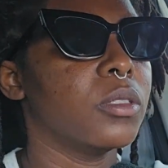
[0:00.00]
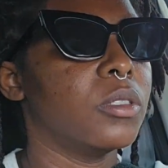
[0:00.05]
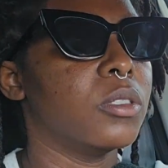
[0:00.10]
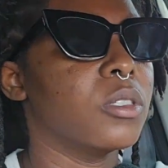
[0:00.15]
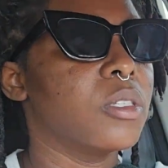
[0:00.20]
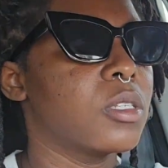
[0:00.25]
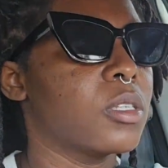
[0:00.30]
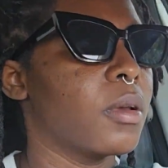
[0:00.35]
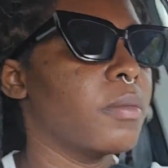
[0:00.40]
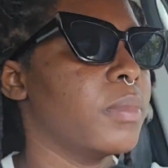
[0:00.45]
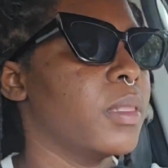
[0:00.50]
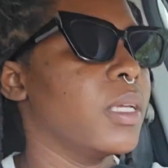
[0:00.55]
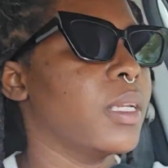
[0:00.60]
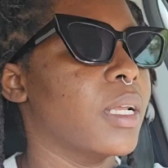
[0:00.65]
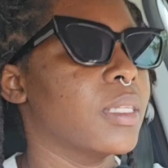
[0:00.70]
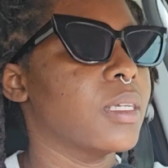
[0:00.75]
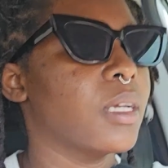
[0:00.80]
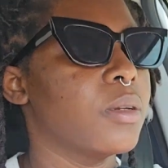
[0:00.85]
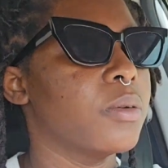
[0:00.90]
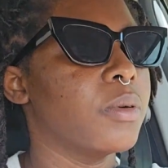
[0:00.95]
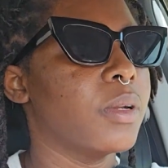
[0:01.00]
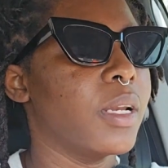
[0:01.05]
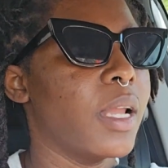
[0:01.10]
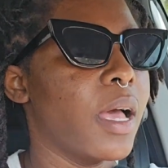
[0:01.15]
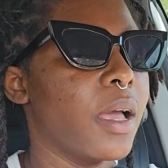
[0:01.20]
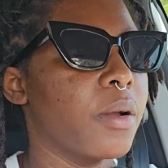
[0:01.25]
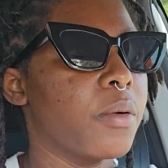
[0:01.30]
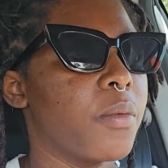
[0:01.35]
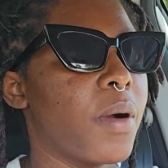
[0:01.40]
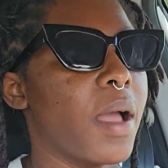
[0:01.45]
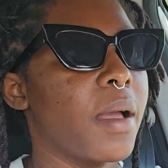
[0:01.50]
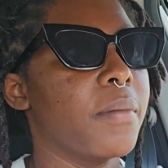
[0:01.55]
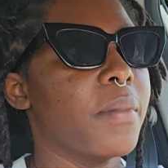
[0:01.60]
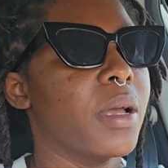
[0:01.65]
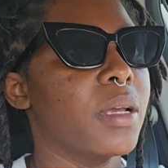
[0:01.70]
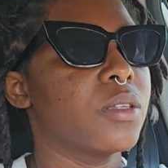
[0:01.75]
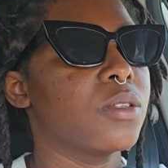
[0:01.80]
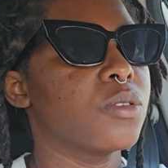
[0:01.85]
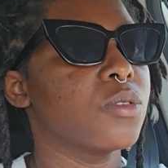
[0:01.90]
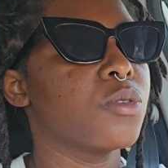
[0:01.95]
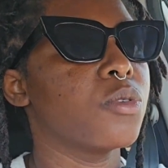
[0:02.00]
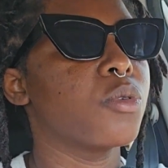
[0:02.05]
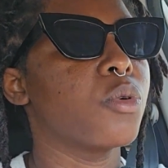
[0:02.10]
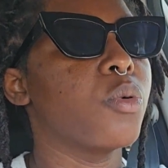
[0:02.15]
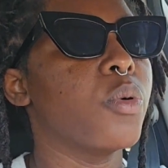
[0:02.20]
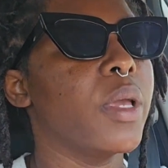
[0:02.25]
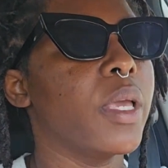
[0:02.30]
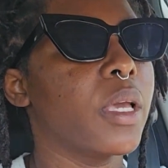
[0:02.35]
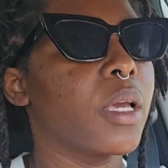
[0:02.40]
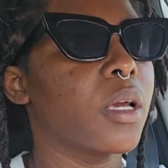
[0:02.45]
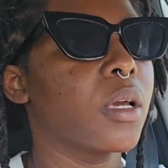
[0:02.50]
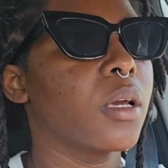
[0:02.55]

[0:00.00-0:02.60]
do something that I don't like, why am I so quick